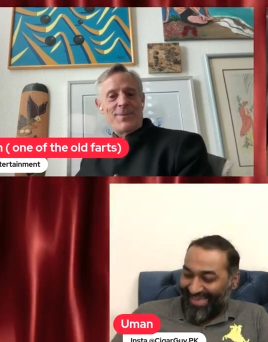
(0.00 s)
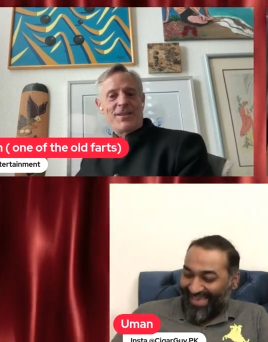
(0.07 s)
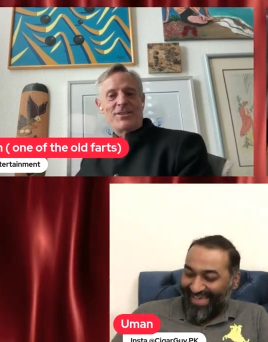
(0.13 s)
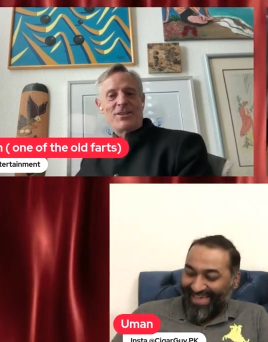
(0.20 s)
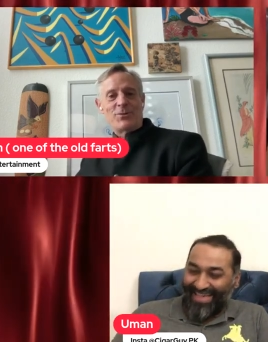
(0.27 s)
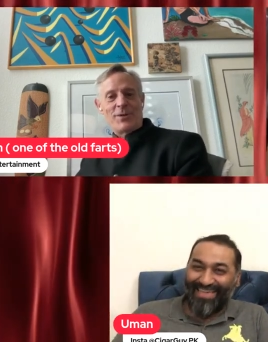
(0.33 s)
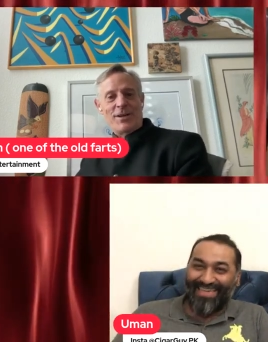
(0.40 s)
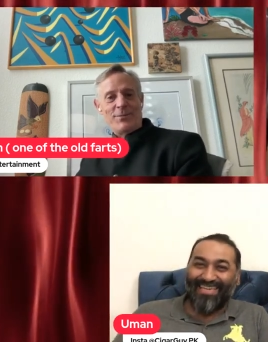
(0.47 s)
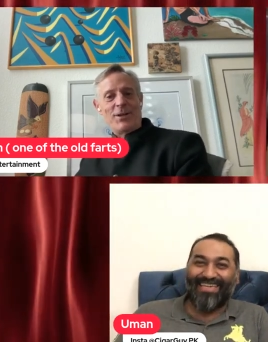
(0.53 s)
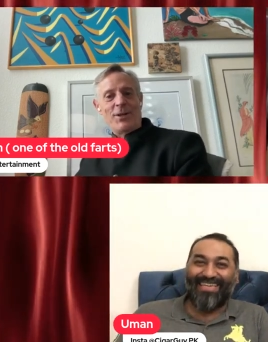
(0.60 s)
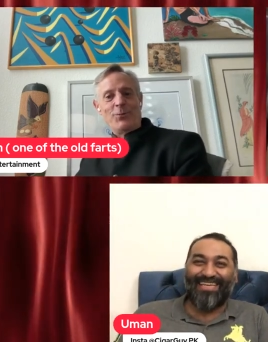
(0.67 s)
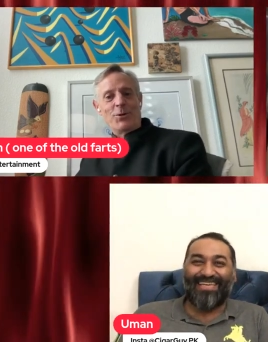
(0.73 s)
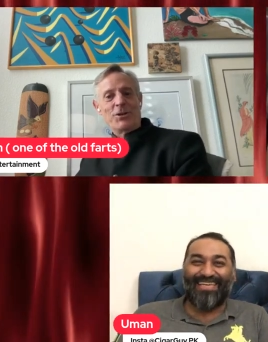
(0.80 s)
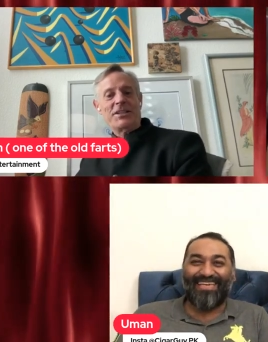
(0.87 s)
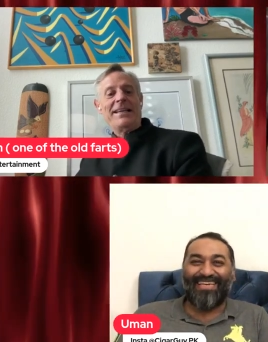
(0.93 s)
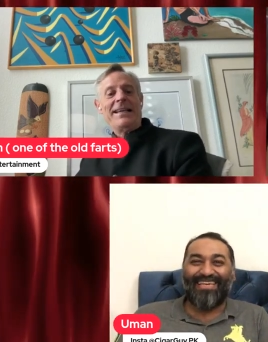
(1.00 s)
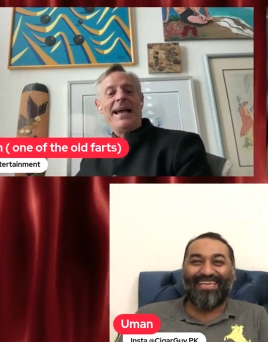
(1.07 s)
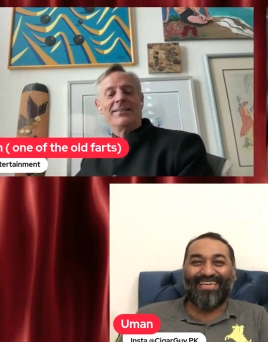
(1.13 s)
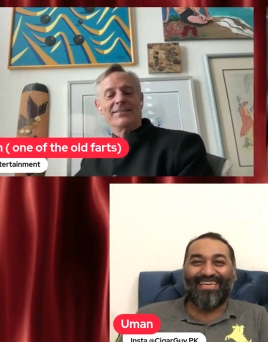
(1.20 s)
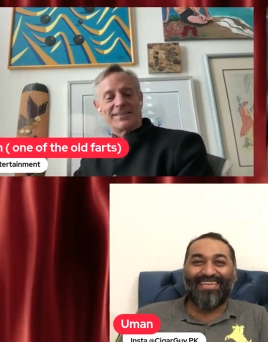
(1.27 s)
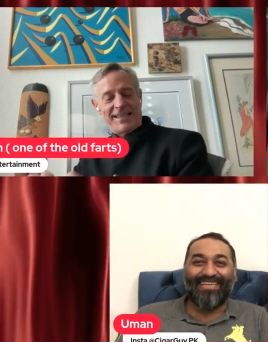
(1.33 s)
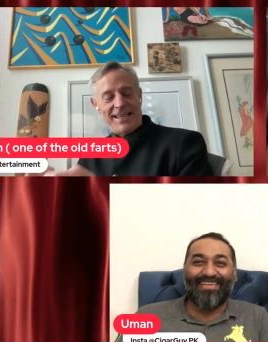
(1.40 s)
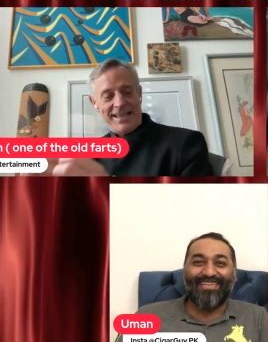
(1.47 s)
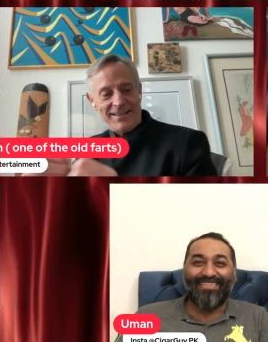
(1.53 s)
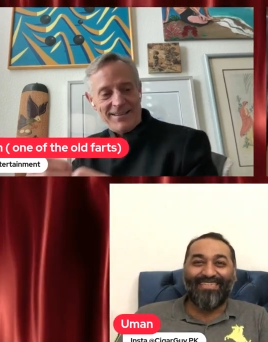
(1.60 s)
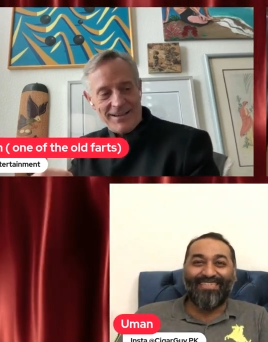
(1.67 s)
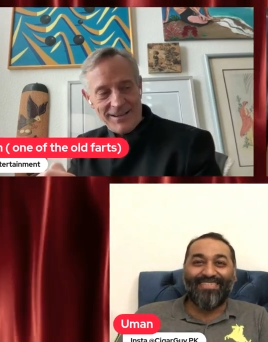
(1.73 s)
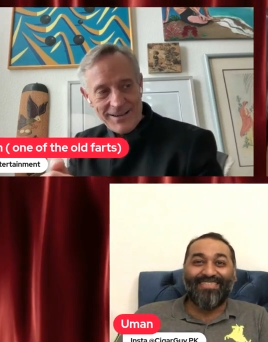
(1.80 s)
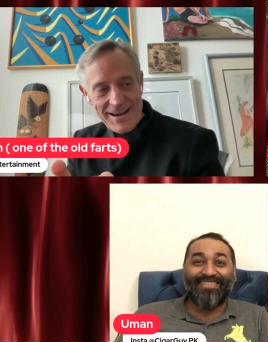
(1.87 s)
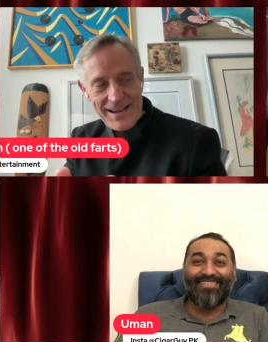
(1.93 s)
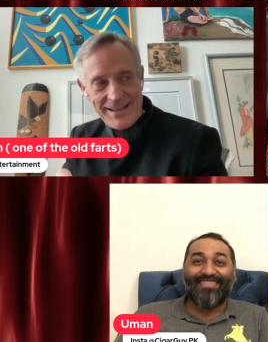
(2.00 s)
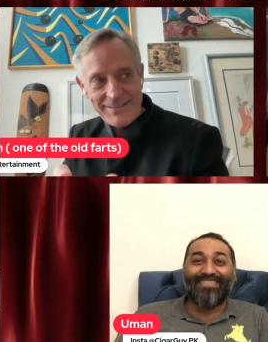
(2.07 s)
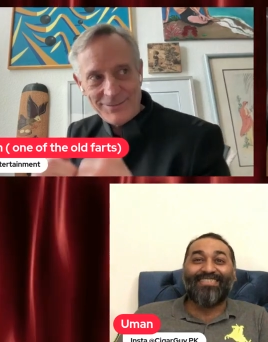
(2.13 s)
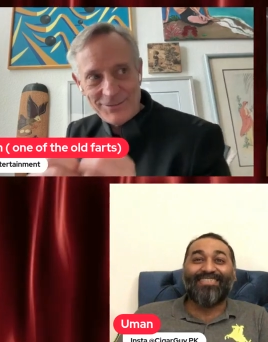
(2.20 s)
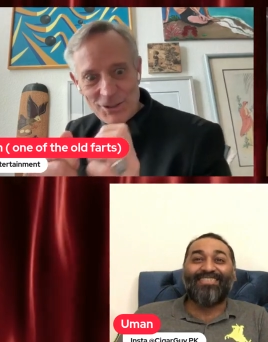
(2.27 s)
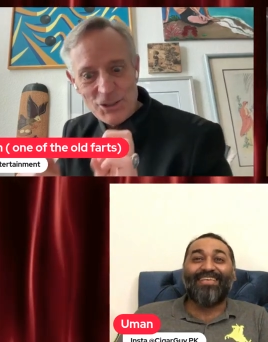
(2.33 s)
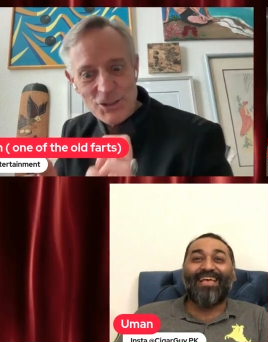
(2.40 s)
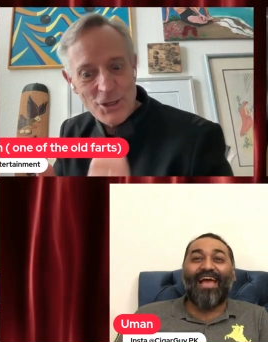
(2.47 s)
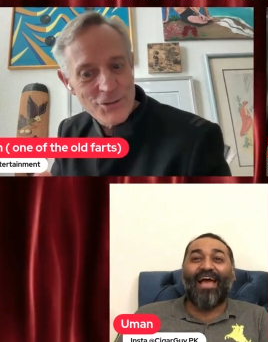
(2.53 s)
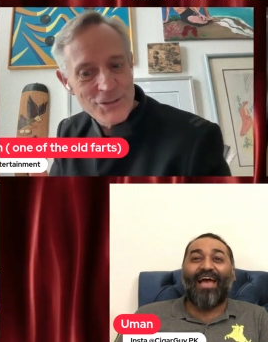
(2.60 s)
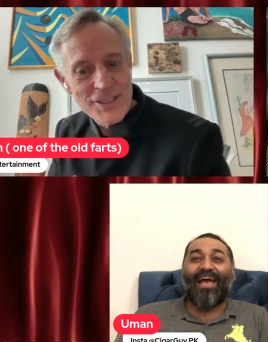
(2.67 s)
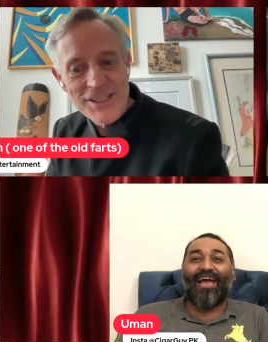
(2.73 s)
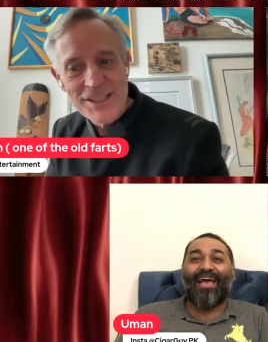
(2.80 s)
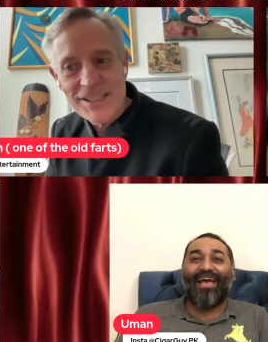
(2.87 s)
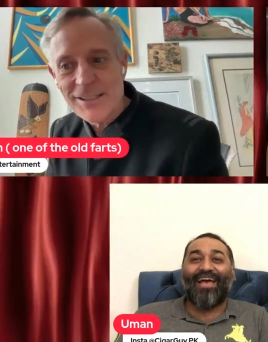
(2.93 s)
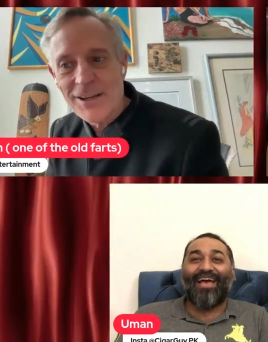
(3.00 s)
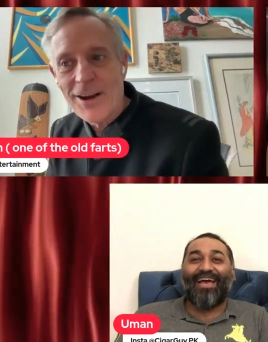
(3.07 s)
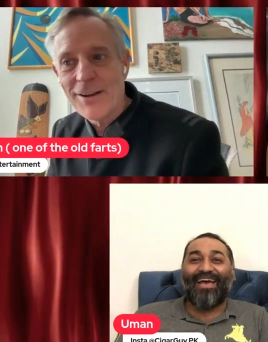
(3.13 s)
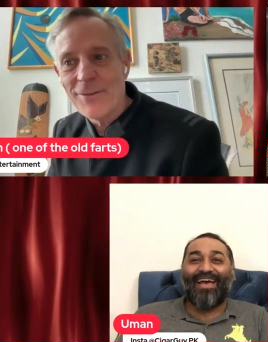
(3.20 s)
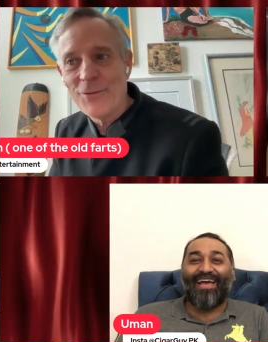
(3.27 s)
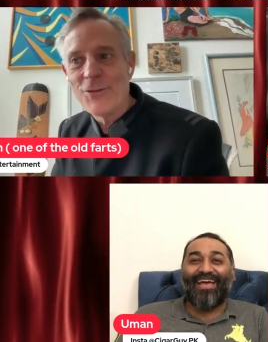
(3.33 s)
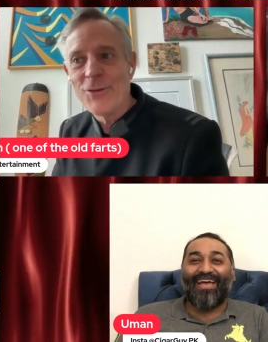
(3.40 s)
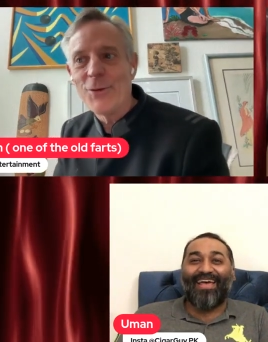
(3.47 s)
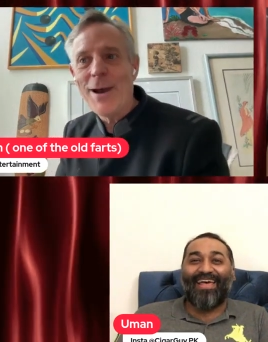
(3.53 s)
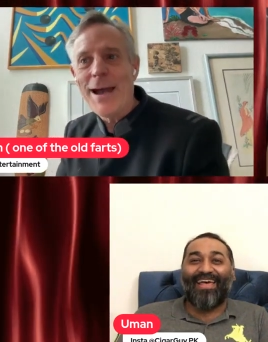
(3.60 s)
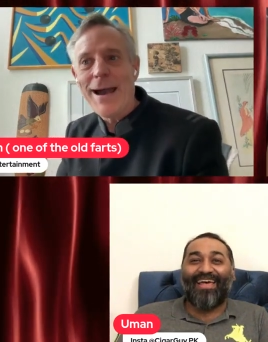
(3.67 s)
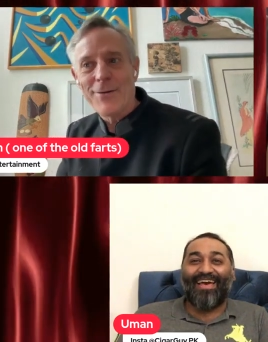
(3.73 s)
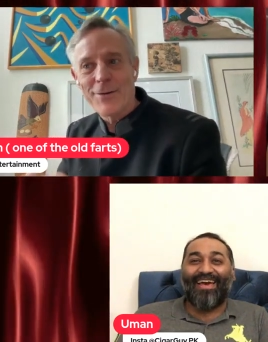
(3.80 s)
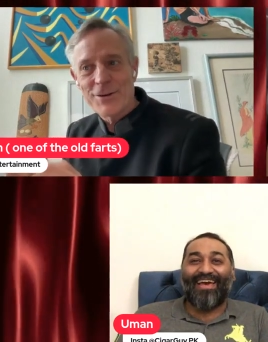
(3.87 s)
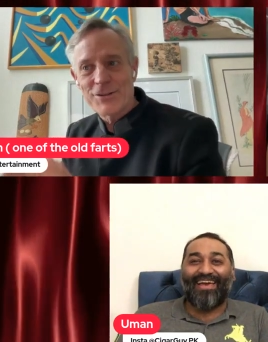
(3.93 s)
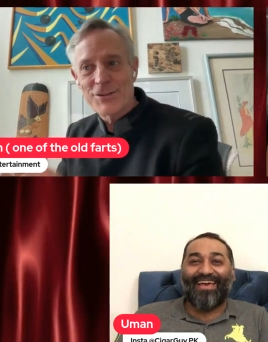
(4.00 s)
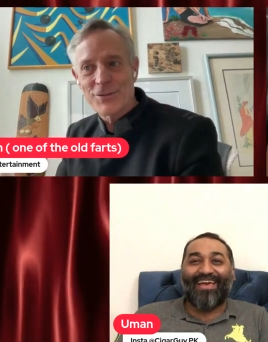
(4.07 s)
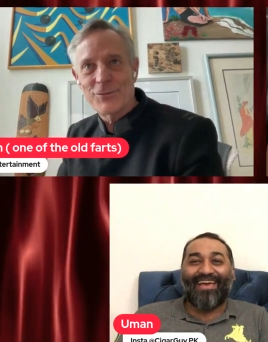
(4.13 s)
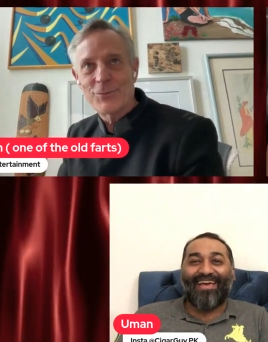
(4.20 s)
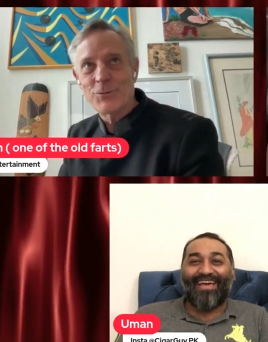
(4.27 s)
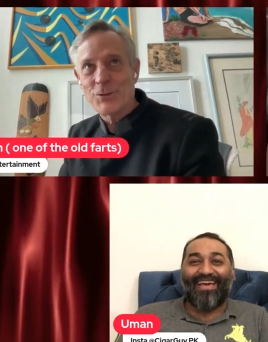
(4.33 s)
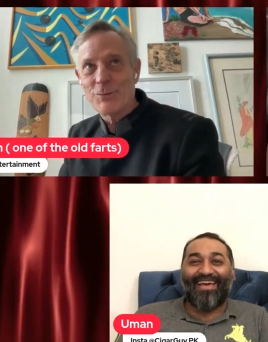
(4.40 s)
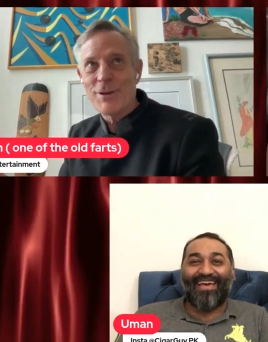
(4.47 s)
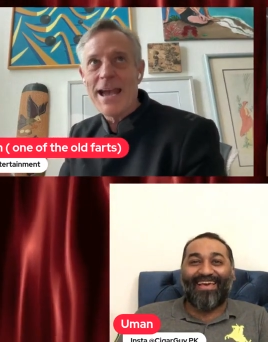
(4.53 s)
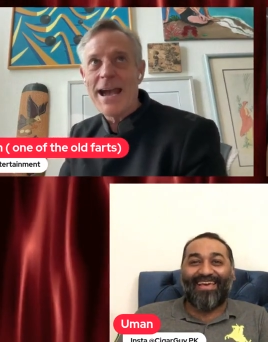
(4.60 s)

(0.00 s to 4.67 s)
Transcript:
Speaker 1: message when I'm done working out saying, "All right, the show's going to start in two hours or three